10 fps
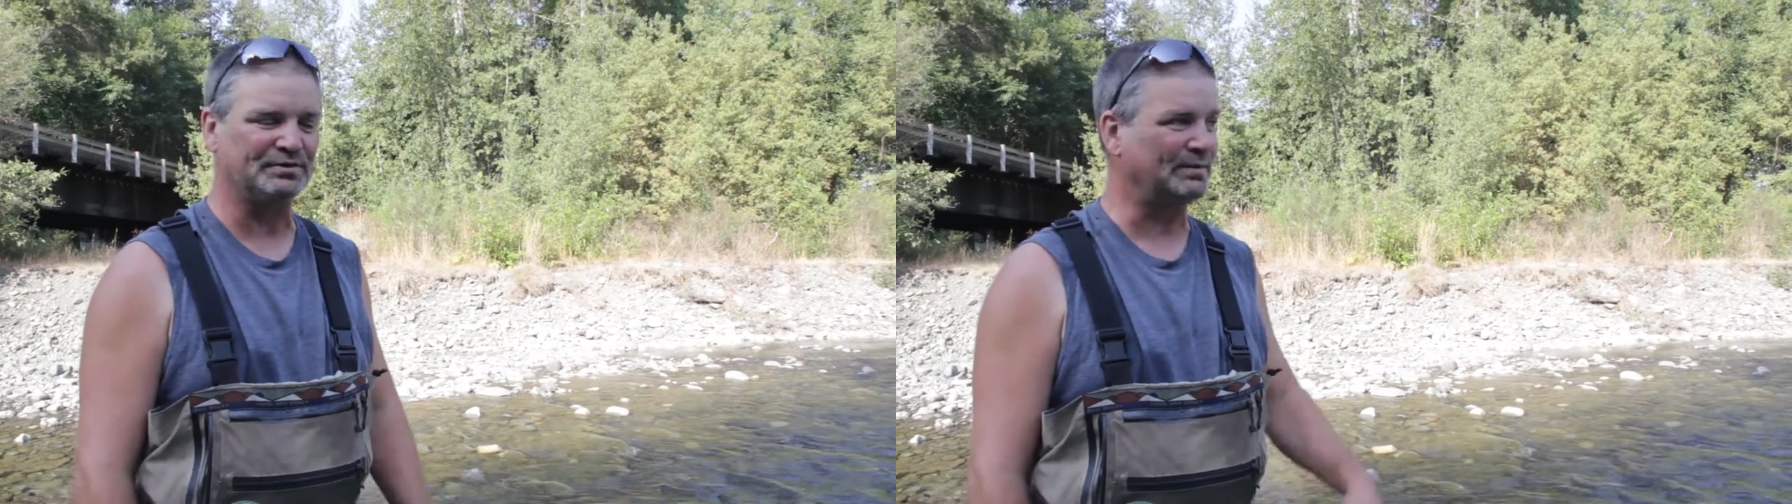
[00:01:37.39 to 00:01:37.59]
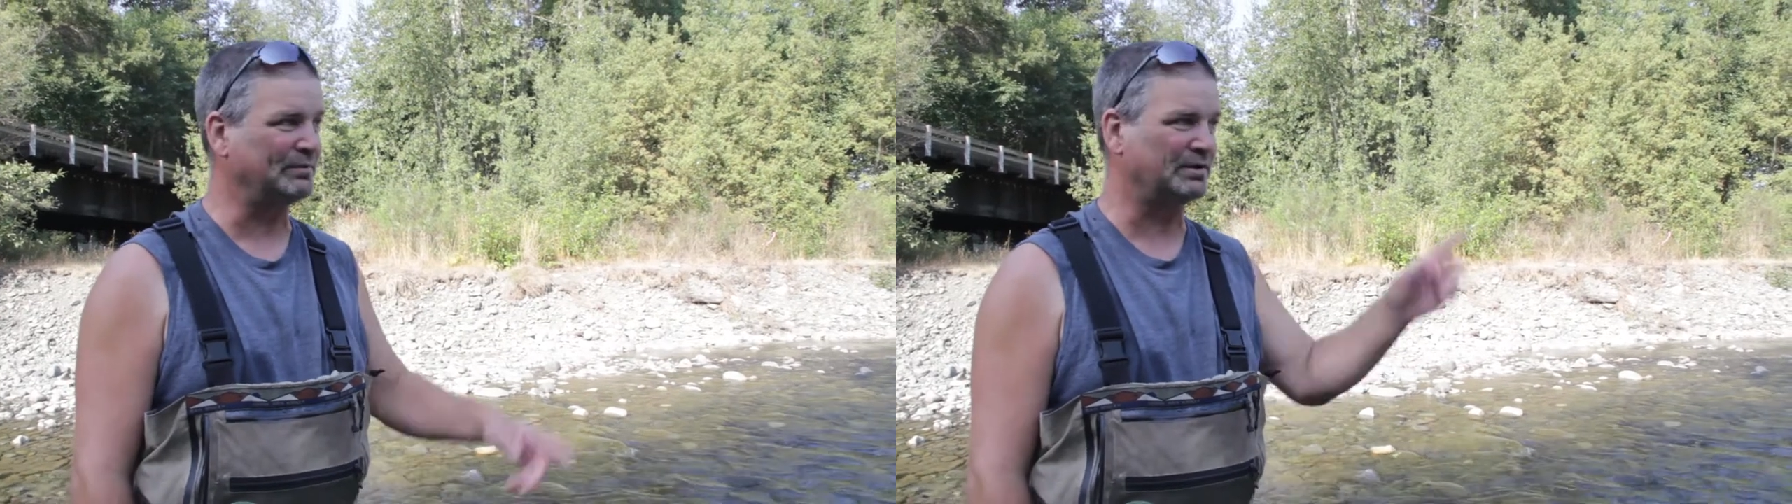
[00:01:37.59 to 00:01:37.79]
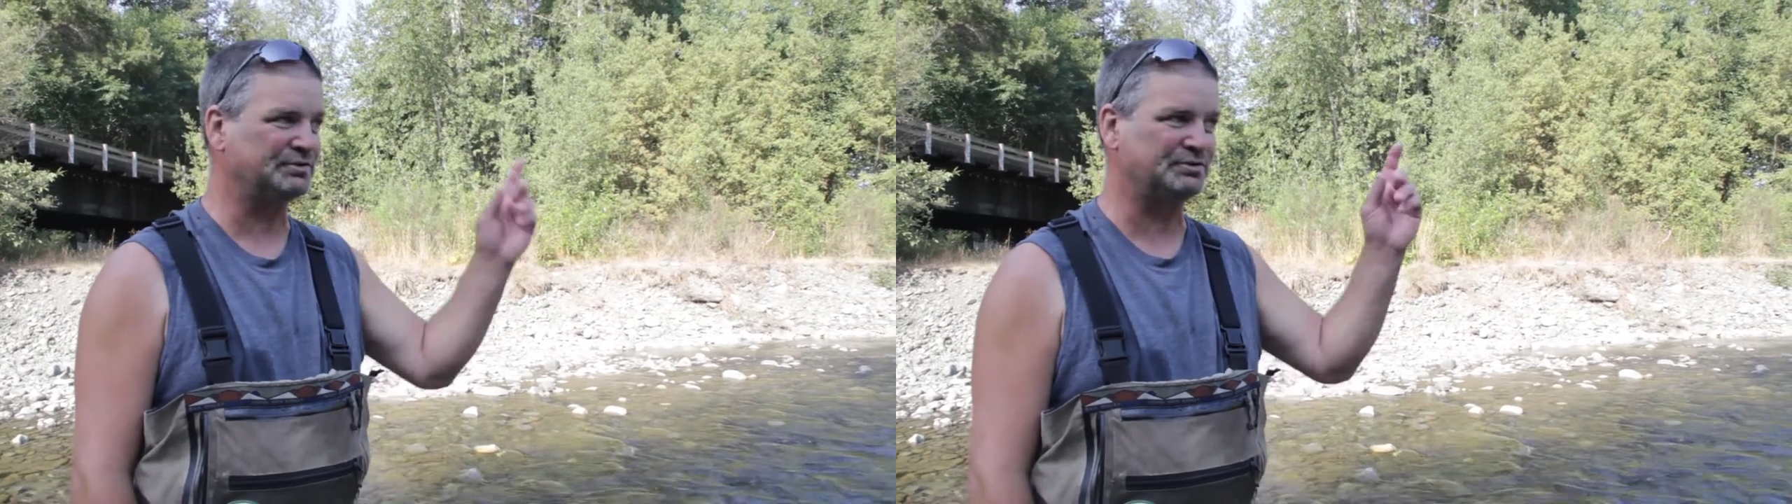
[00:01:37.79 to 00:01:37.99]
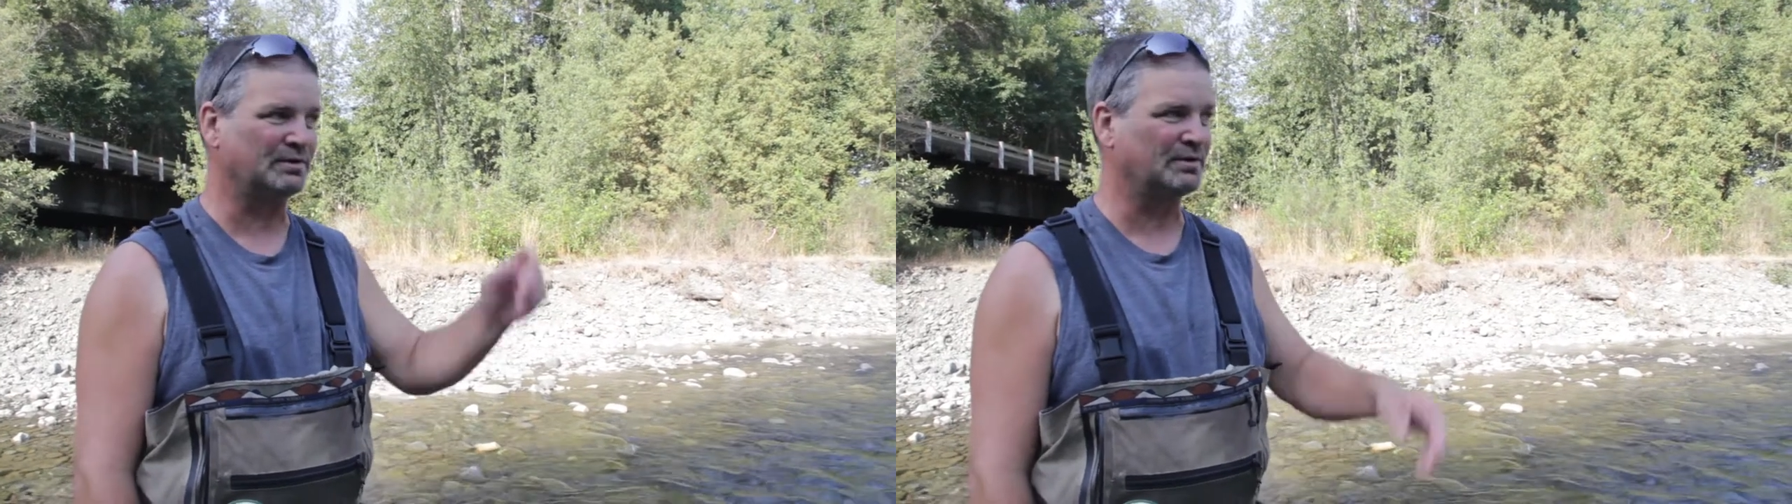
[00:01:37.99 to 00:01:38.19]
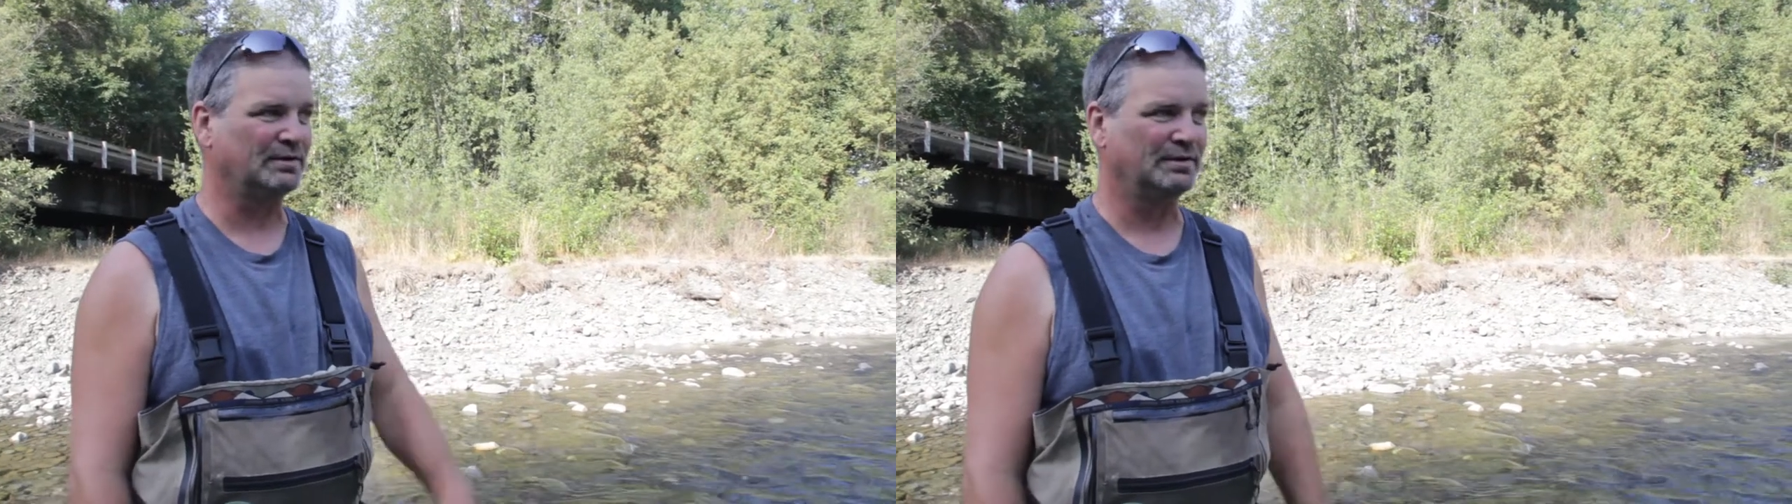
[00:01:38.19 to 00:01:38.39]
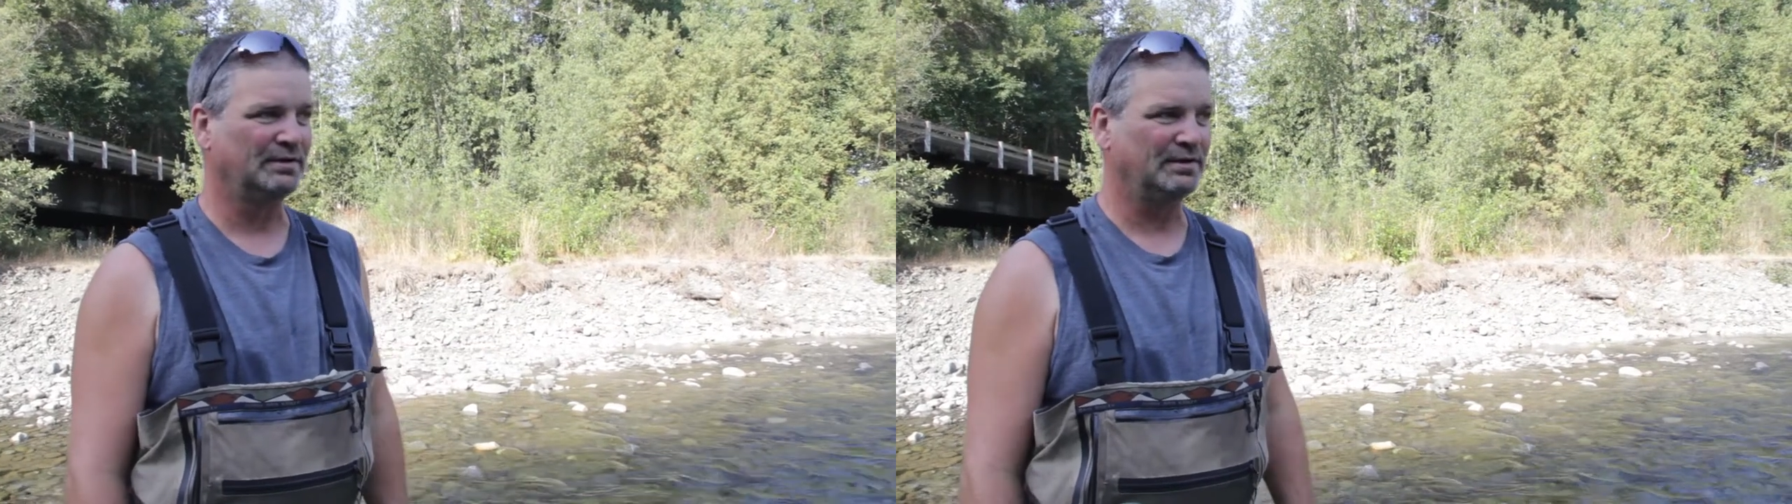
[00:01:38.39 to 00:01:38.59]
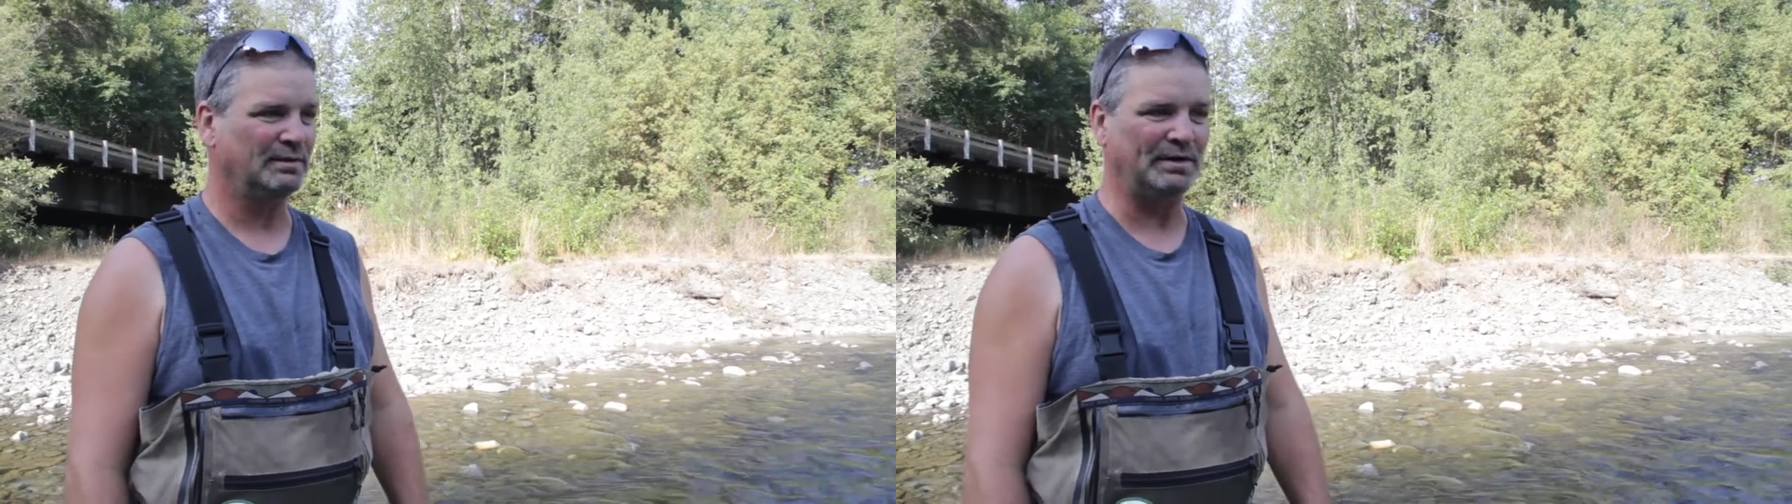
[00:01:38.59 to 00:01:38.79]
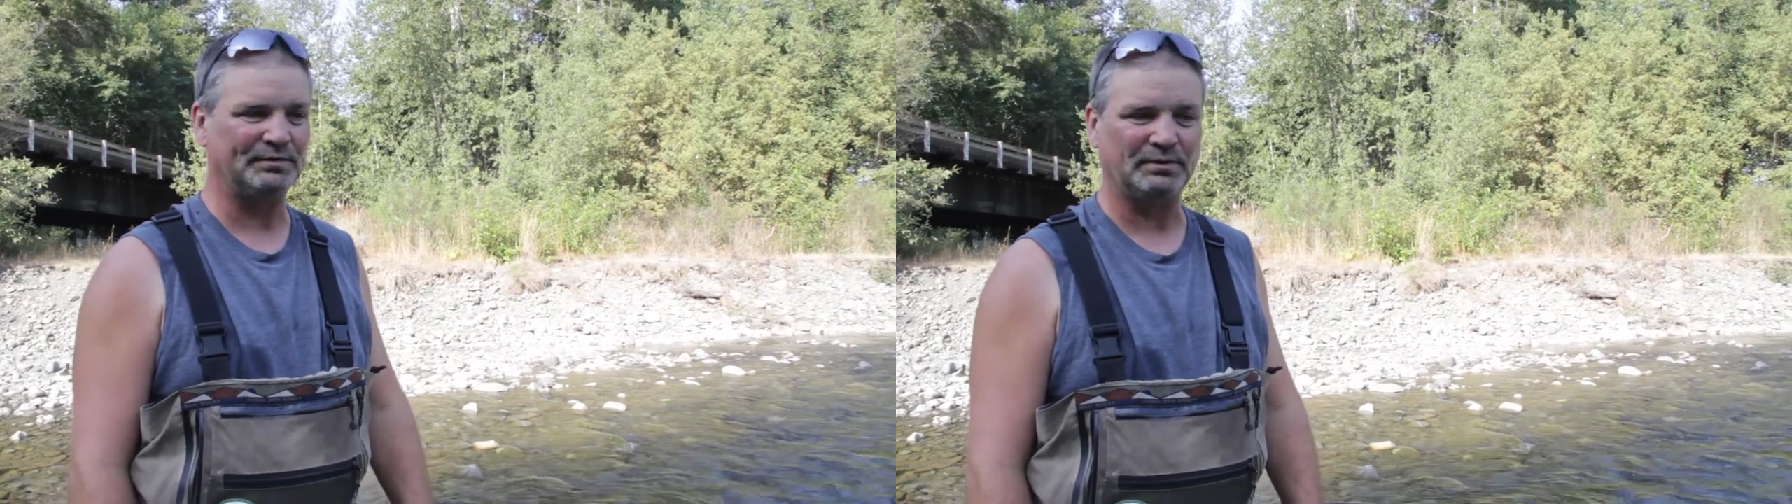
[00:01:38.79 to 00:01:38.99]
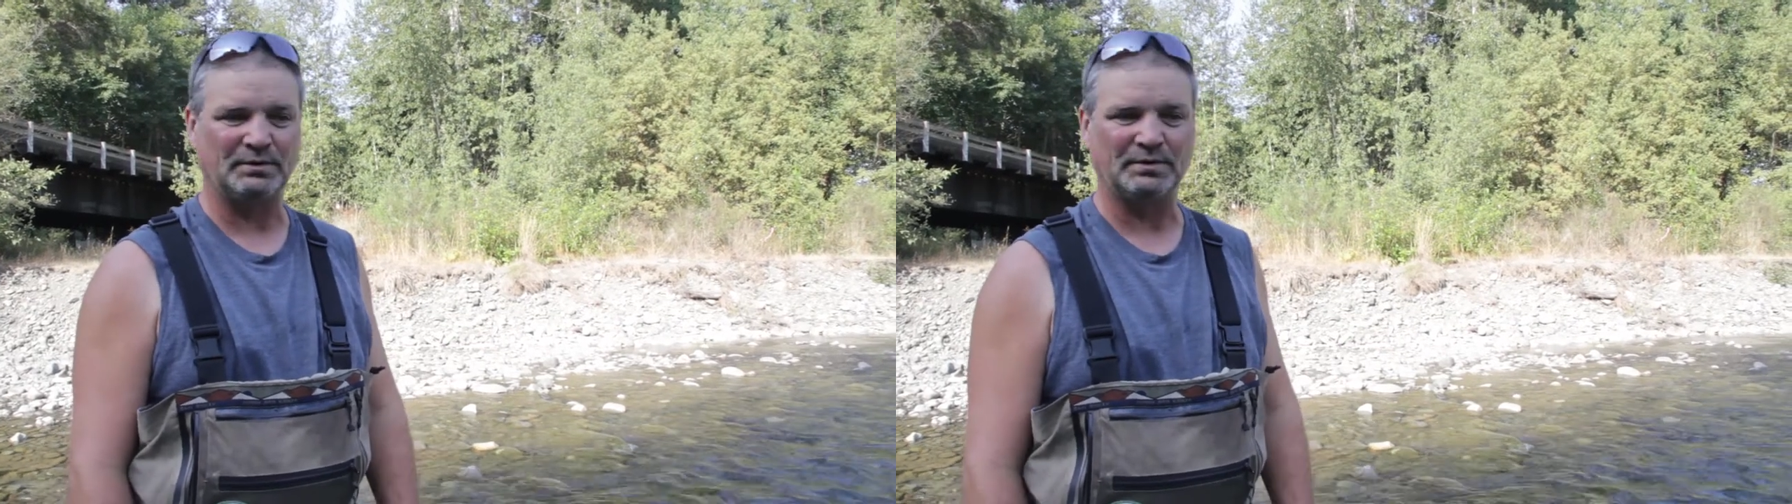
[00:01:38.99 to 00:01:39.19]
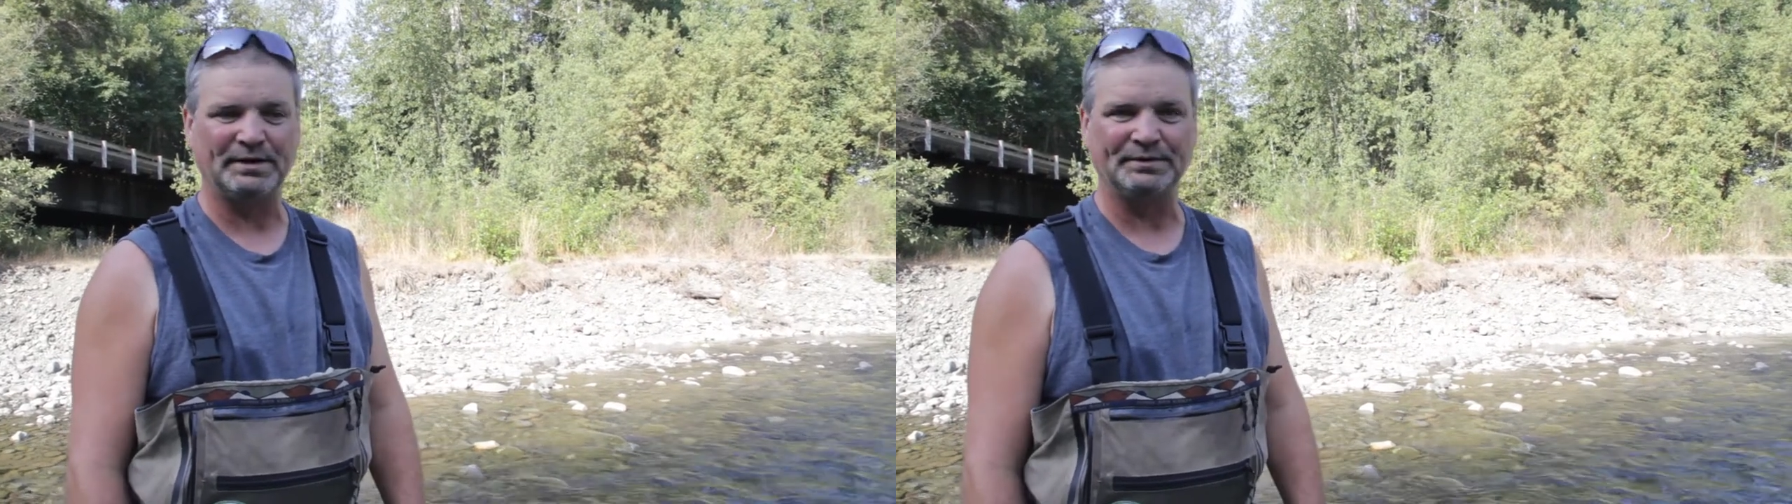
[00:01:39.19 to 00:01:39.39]
and I'm not sure about the
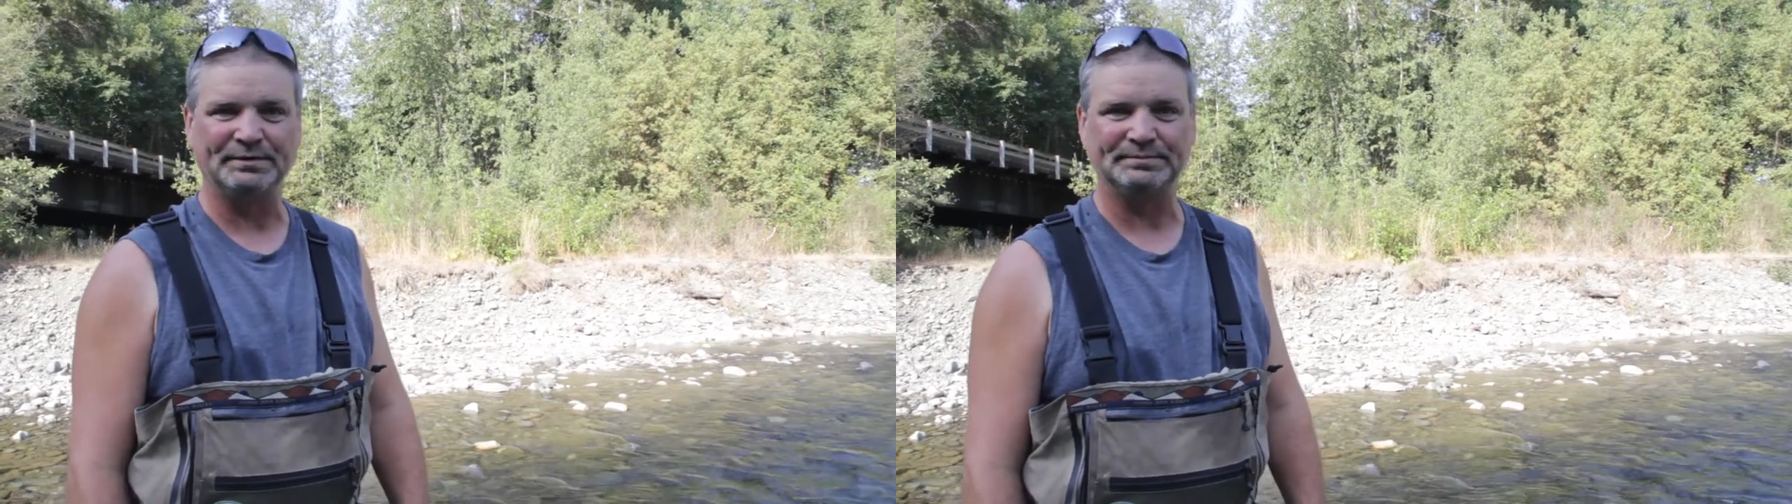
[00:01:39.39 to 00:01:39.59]
lower end.